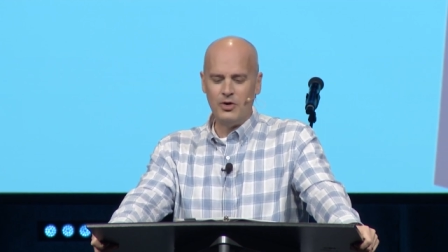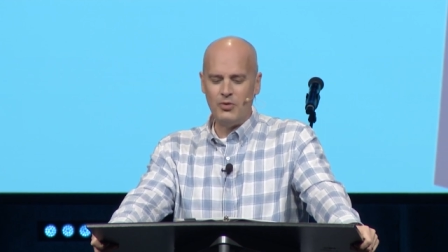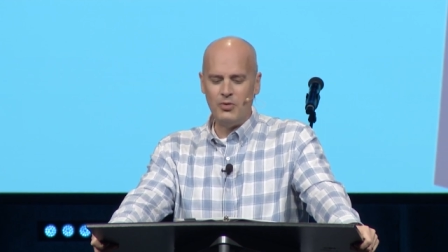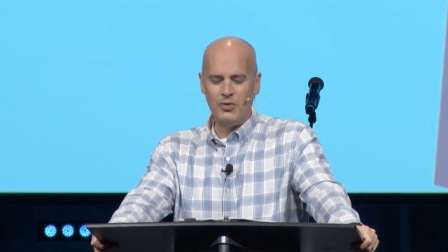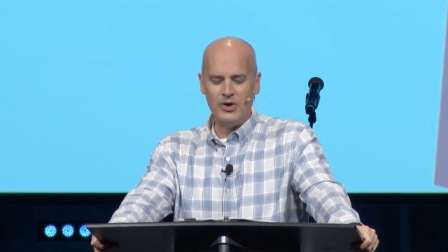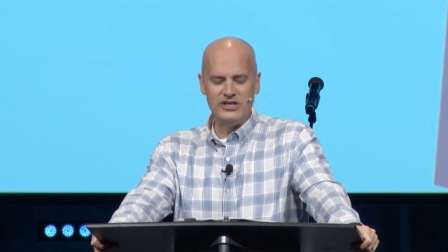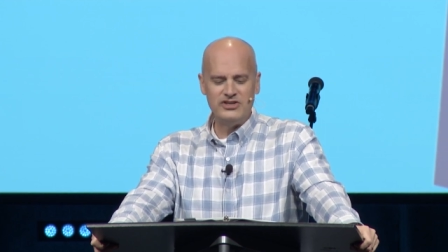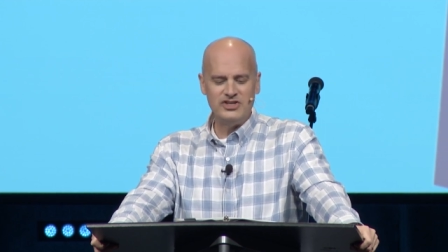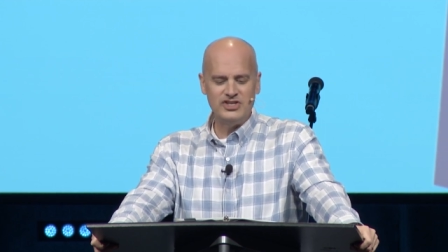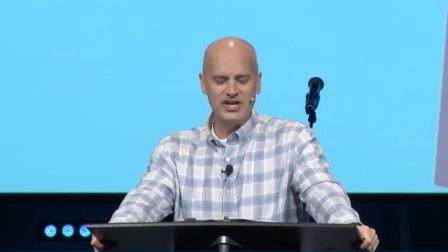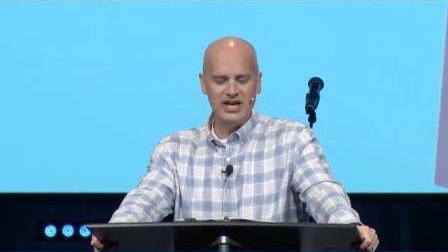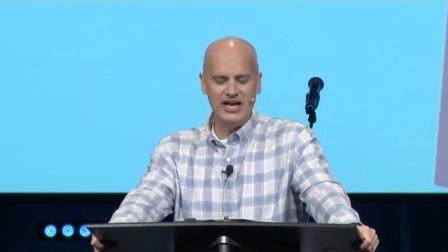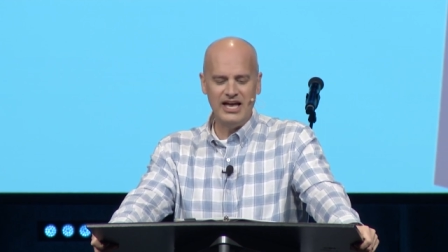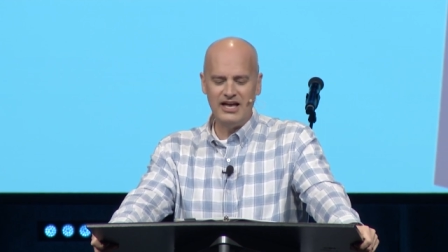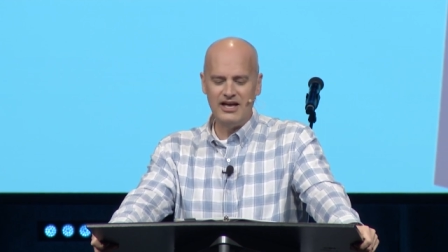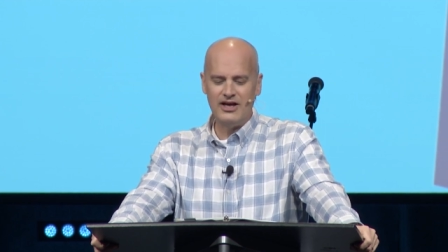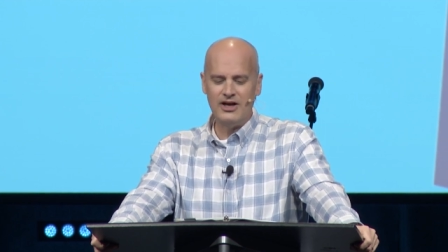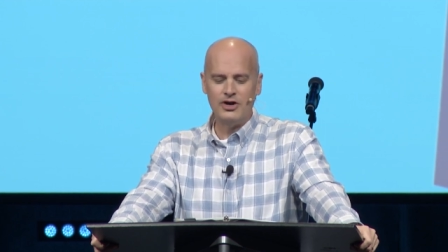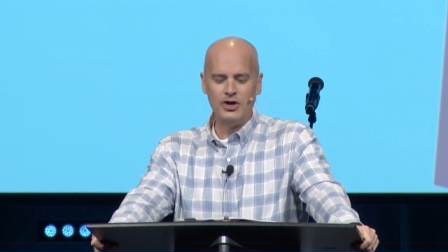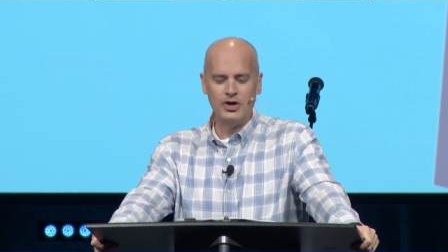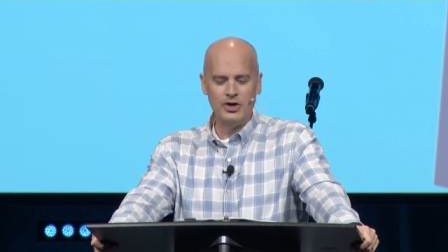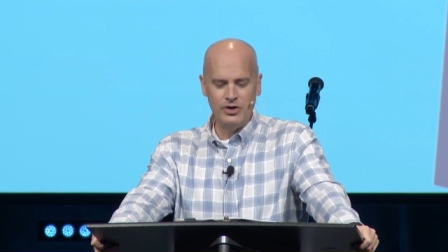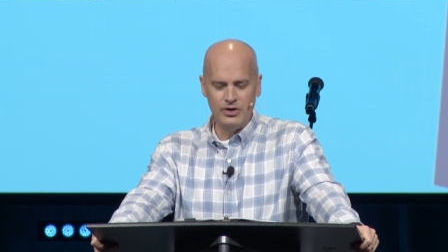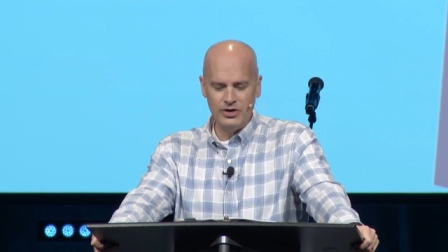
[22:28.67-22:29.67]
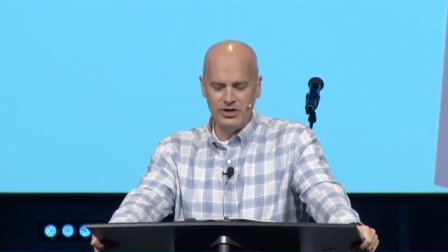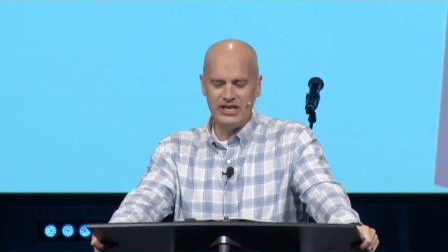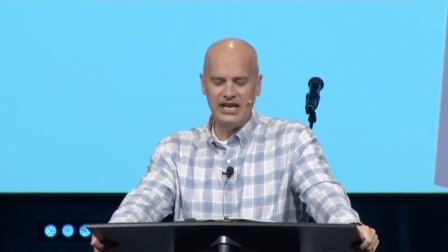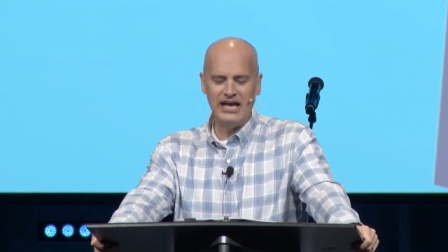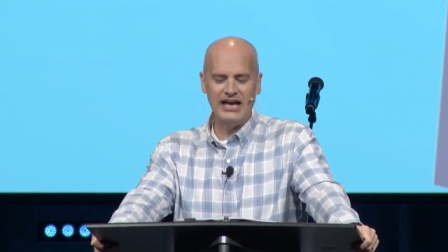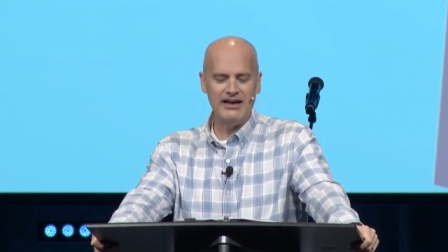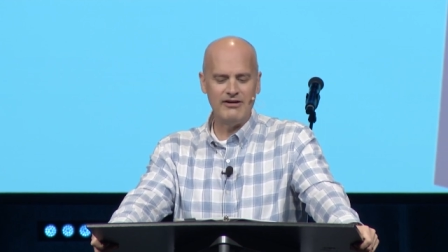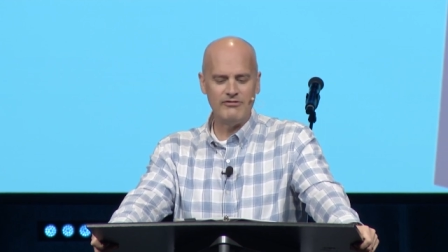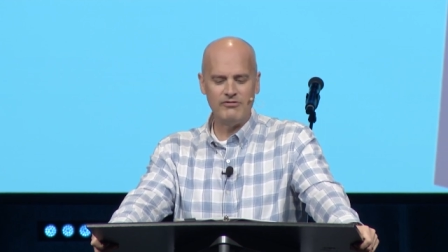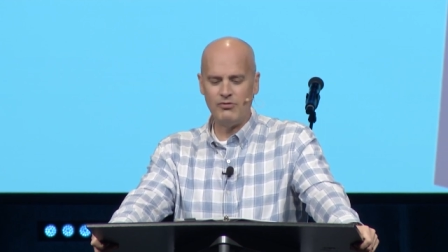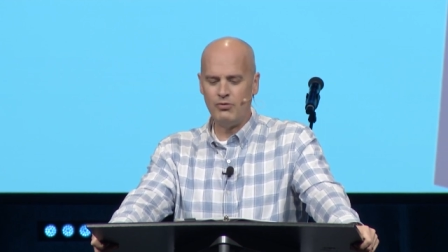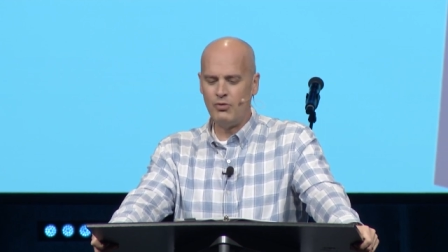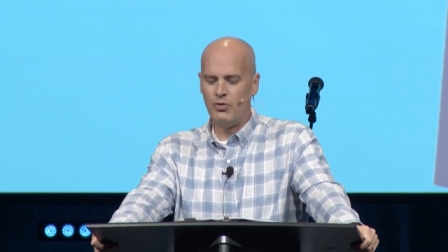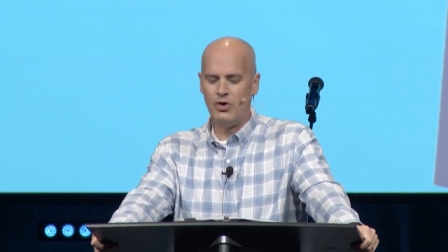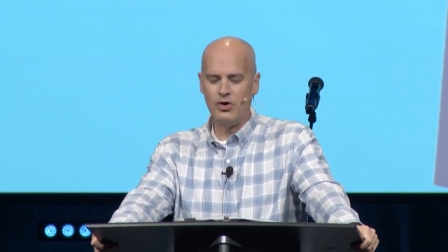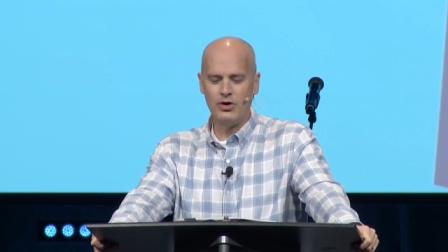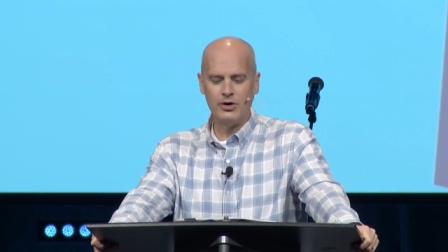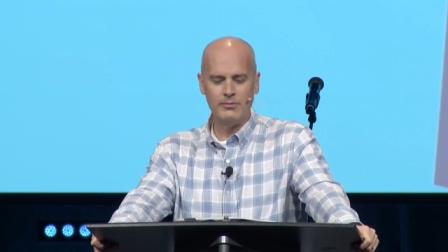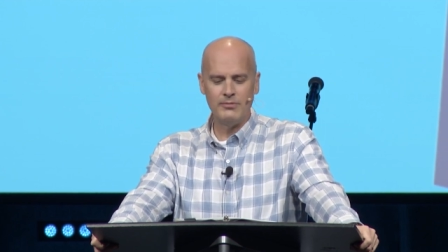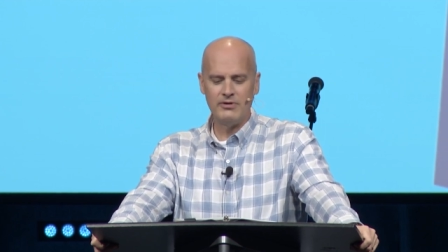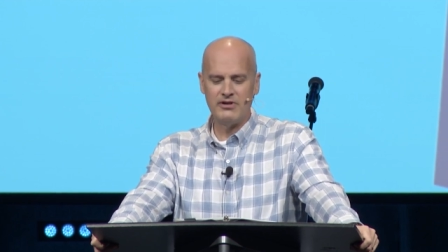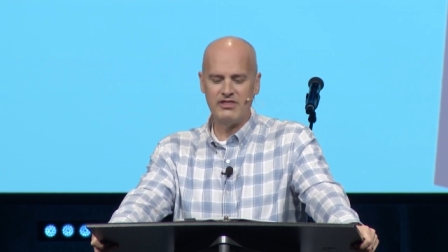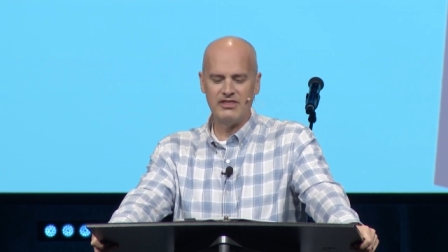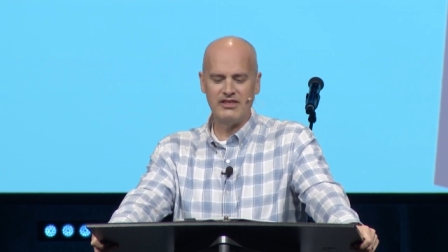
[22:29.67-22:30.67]
which could have
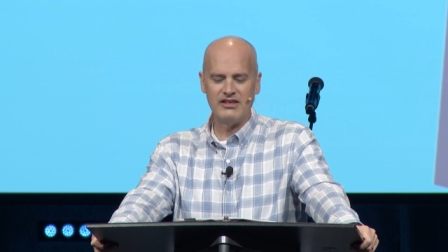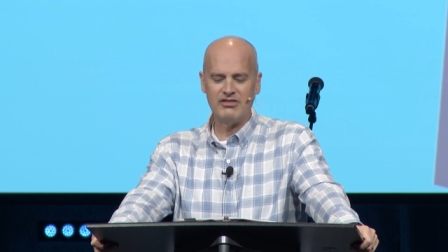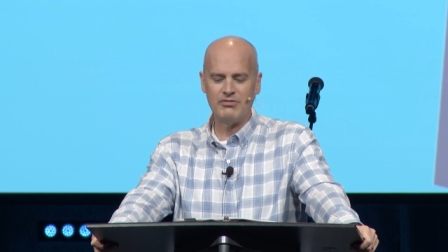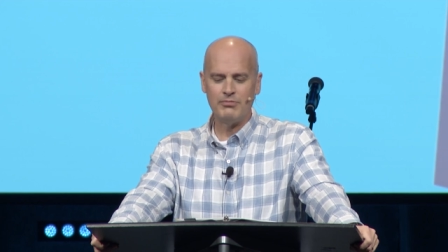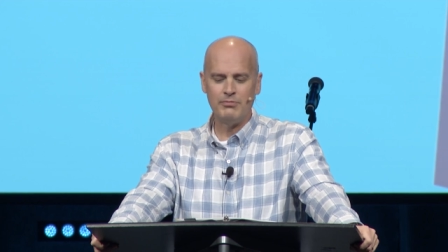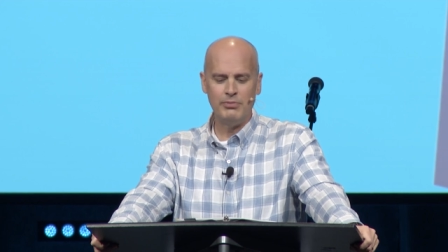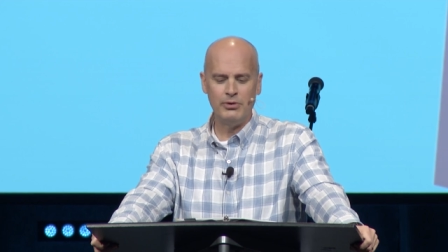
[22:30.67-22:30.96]
warmed this